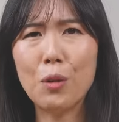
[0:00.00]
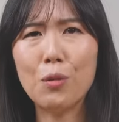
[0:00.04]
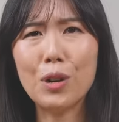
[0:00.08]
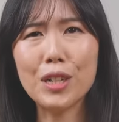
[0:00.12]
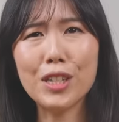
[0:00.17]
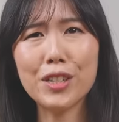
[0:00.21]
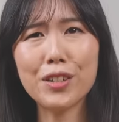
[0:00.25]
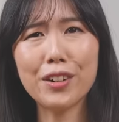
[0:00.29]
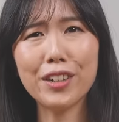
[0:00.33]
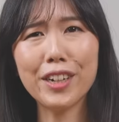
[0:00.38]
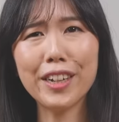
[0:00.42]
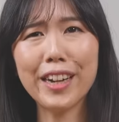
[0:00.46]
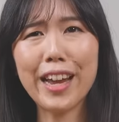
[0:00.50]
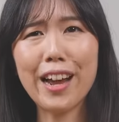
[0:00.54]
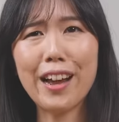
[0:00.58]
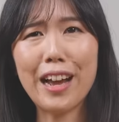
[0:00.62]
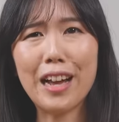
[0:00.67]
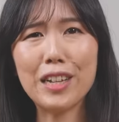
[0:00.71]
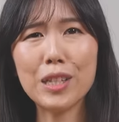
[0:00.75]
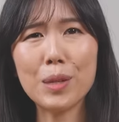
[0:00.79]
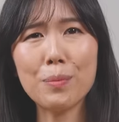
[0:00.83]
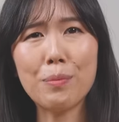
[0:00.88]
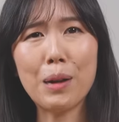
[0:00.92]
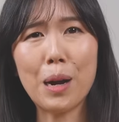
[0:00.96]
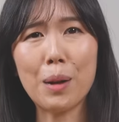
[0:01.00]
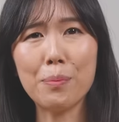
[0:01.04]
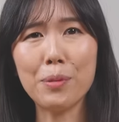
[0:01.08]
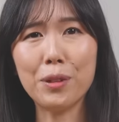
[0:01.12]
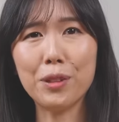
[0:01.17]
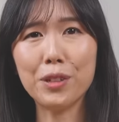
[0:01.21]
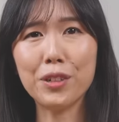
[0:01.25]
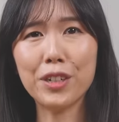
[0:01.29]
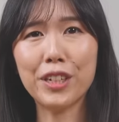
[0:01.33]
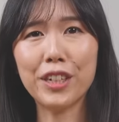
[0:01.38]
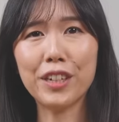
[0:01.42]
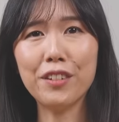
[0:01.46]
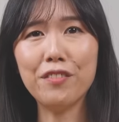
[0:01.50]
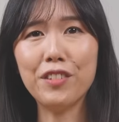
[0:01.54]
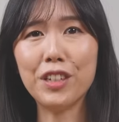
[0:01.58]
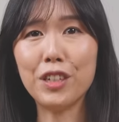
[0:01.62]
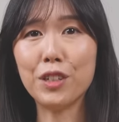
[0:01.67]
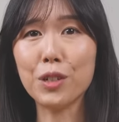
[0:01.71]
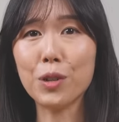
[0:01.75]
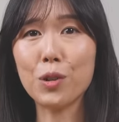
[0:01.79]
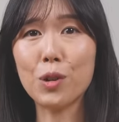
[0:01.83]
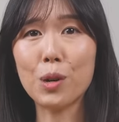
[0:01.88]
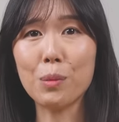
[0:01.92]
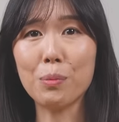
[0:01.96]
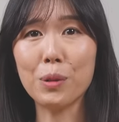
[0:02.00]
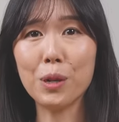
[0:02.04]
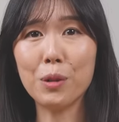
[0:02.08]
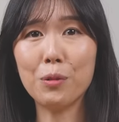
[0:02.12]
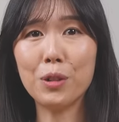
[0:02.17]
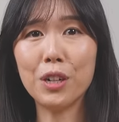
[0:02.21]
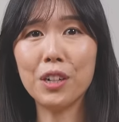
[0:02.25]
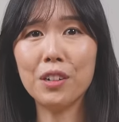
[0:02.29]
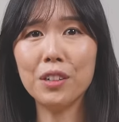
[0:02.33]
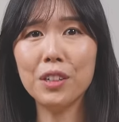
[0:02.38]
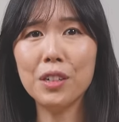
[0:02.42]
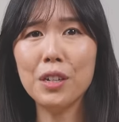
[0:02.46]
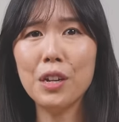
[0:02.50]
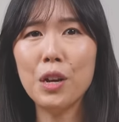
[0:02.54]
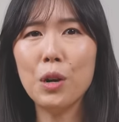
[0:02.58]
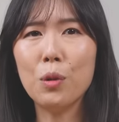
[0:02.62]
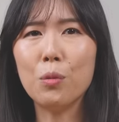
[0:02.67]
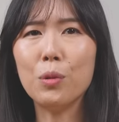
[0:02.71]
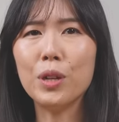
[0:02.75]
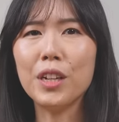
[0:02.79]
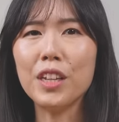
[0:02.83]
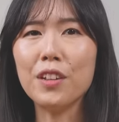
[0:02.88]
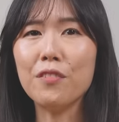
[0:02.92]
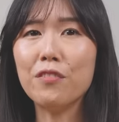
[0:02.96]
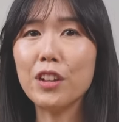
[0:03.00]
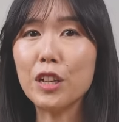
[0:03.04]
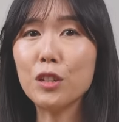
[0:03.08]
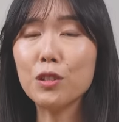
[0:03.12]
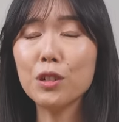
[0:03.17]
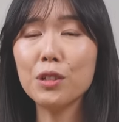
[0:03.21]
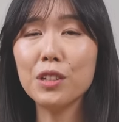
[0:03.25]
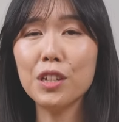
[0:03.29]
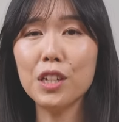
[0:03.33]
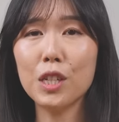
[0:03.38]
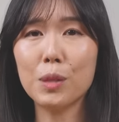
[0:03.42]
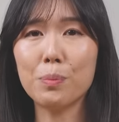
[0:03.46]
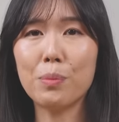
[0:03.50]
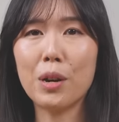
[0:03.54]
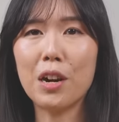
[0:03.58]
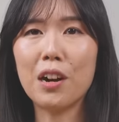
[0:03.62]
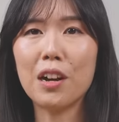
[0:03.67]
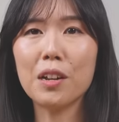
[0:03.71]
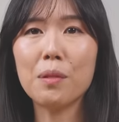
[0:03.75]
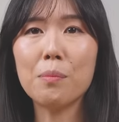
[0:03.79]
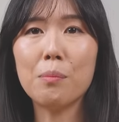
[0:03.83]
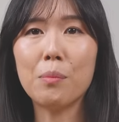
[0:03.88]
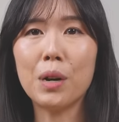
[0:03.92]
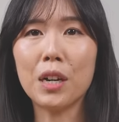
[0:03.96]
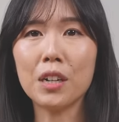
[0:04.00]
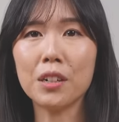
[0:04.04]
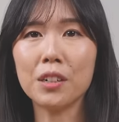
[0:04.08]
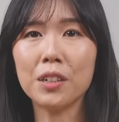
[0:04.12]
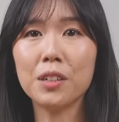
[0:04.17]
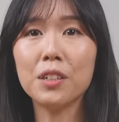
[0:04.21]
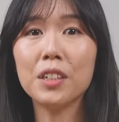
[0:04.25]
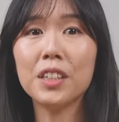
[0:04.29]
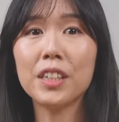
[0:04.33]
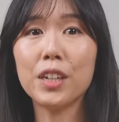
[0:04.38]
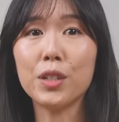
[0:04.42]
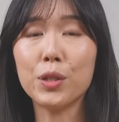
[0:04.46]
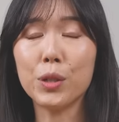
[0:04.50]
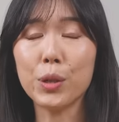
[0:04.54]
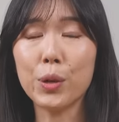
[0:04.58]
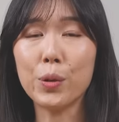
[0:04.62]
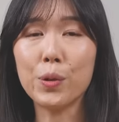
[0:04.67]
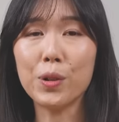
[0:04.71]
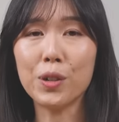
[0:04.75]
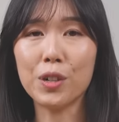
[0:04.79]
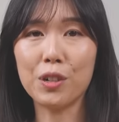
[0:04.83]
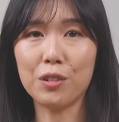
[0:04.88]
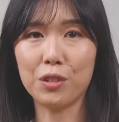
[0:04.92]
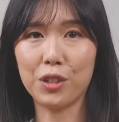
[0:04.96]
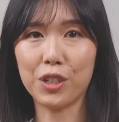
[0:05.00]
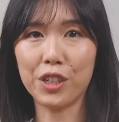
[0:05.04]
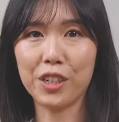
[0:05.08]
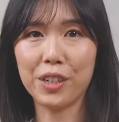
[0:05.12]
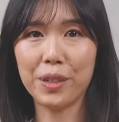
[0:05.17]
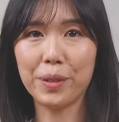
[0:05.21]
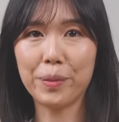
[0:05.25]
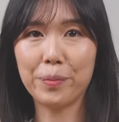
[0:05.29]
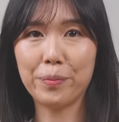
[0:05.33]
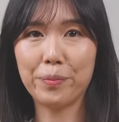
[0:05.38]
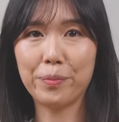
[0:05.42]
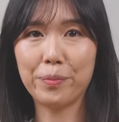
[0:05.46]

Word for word: What started out as a popular gift in the corporate world would eventually spawn modern Techo culture.